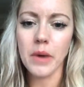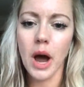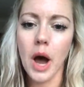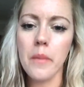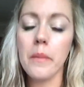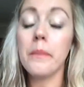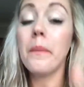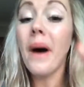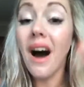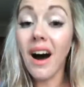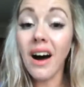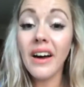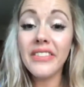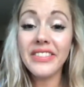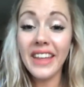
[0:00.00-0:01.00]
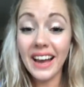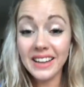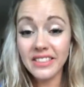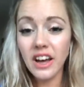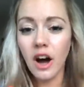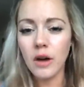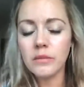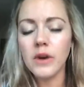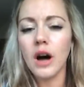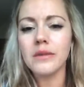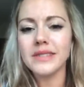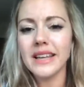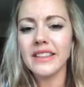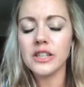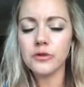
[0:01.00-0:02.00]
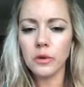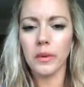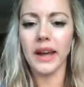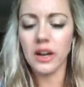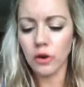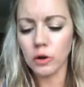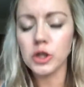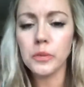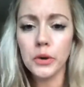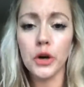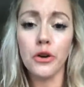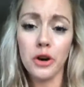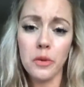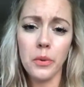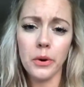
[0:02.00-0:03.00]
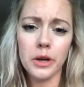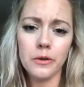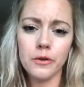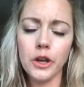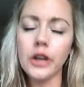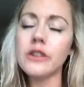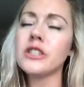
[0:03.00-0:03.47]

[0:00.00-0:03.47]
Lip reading: But I'm saying this from like an entrepreneurial point of view.